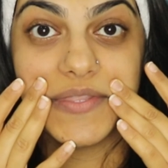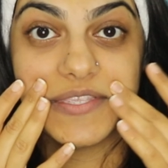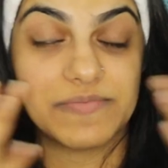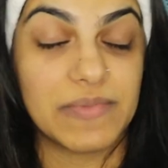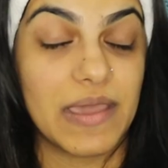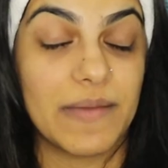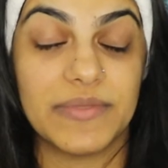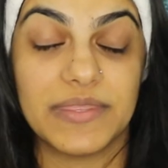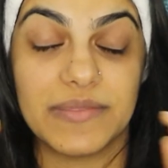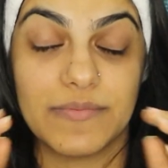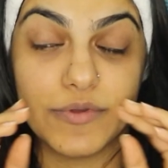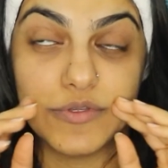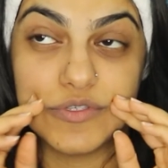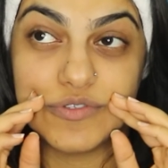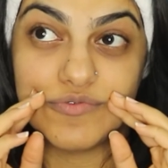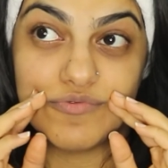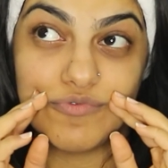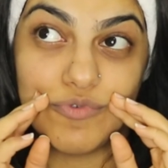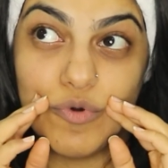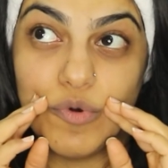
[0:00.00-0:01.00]
This might be the
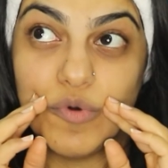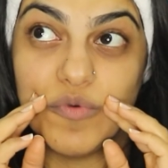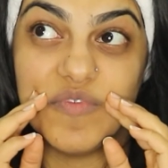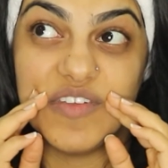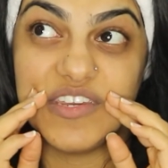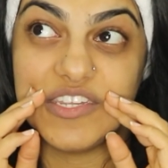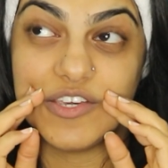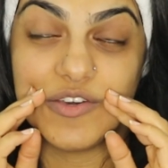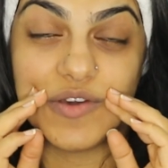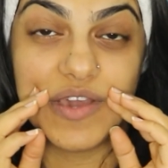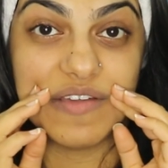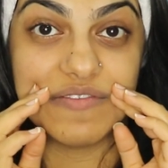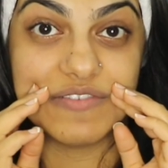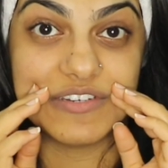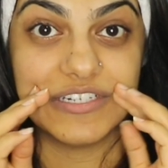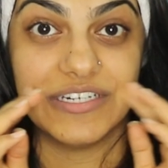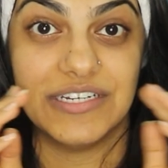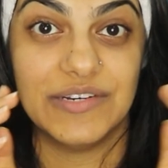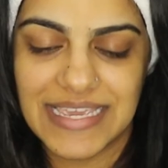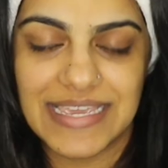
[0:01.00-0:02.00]
most raw video I've
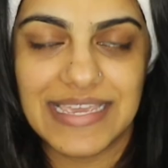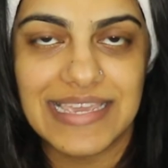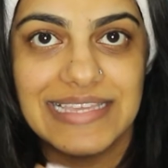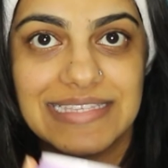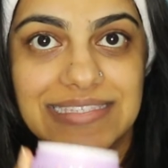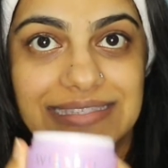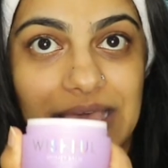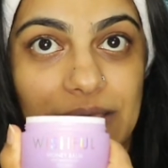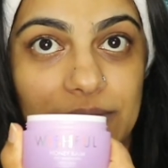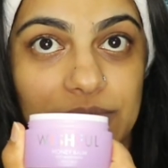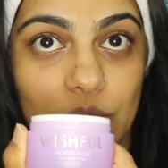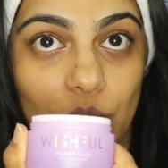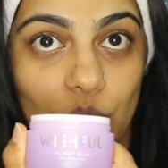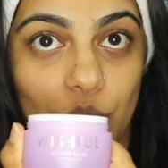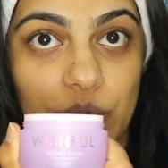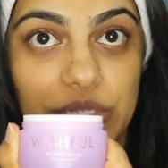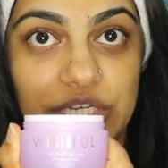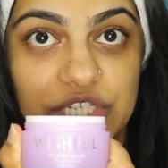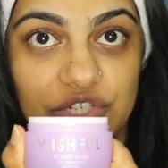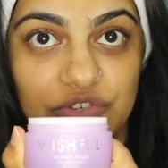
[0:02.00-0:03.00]
done. It is the
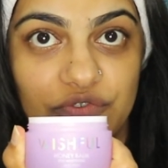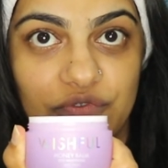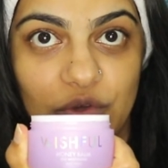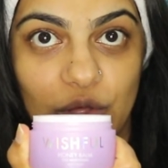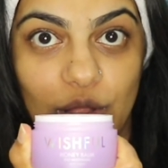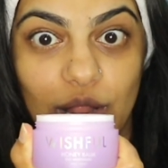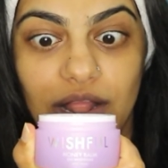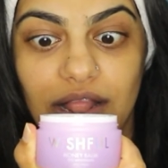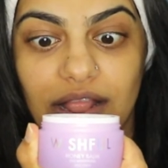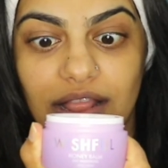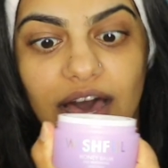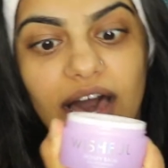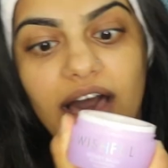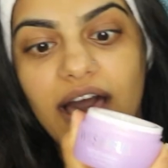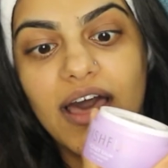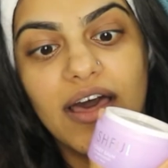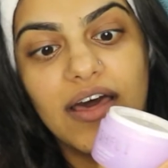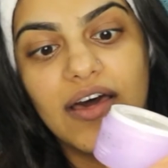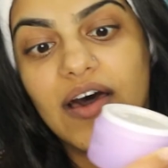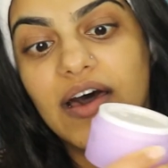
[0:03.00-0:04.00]
Wishful
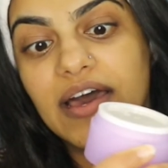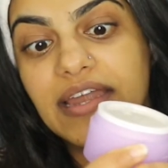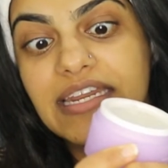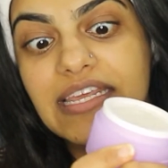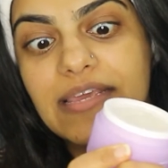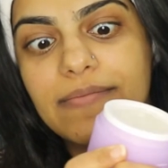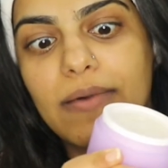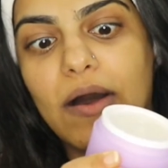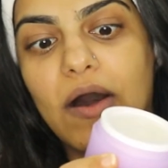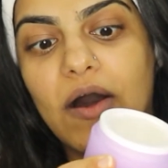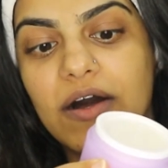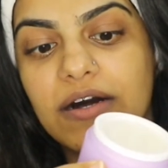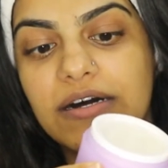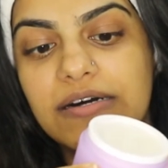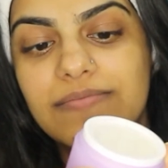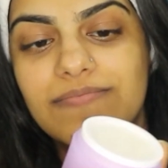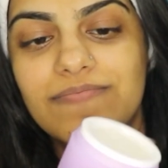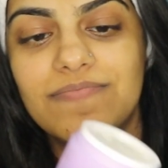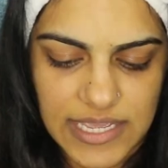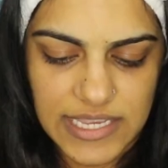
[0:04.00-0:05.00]
Honey
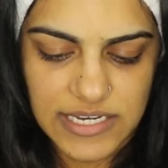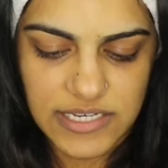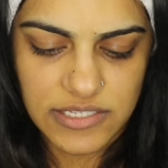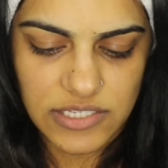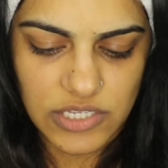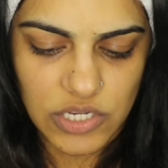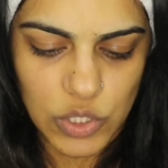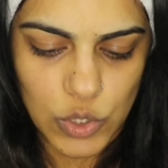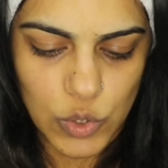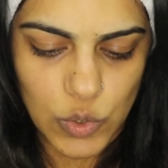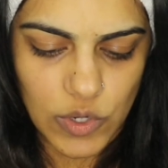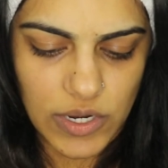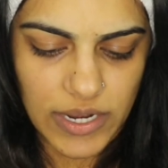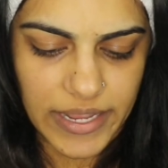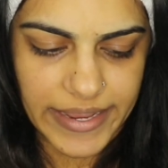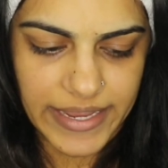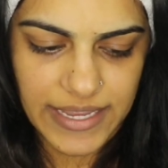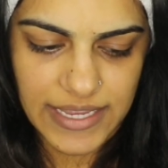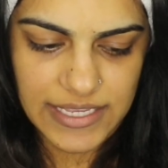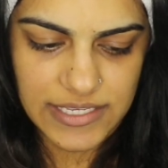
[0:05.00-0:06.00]
Balm. It doesn't look
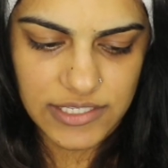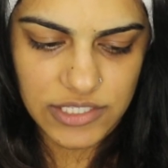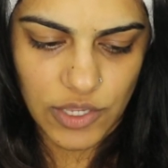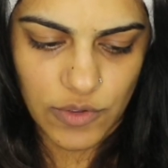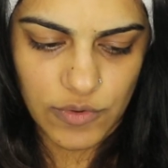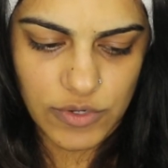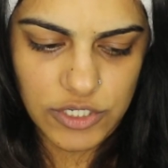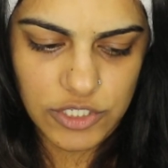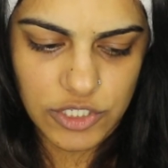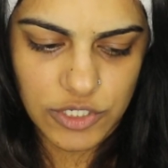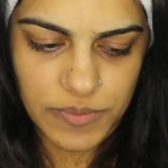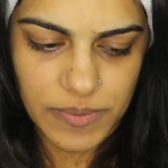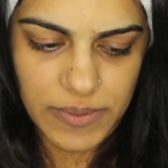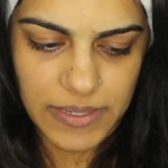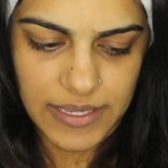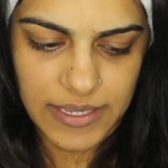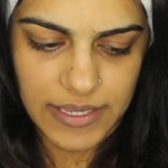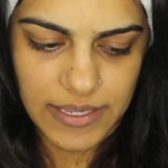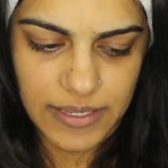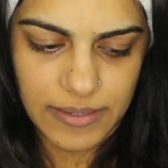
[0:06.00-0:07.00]
like it's going to
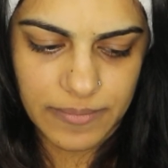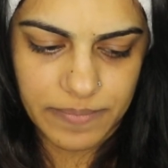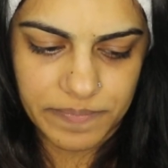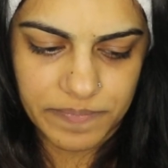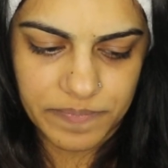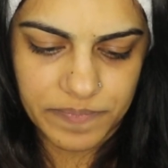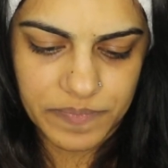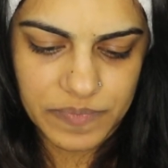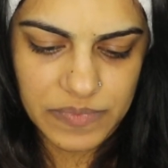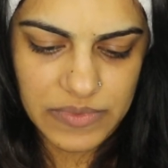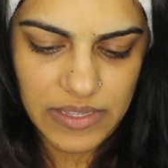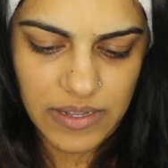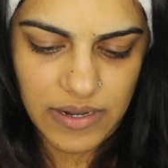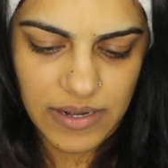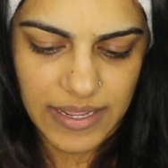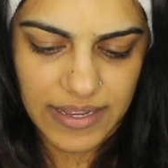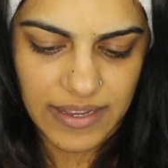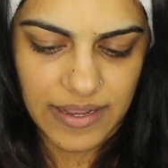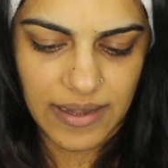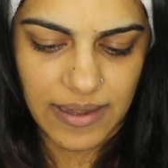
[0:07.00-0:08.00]
be
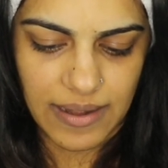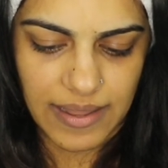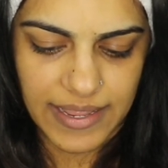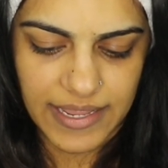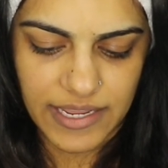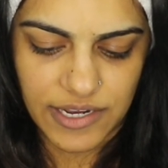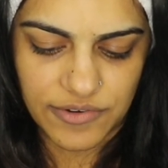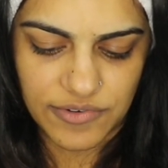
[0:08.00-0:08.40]
like a light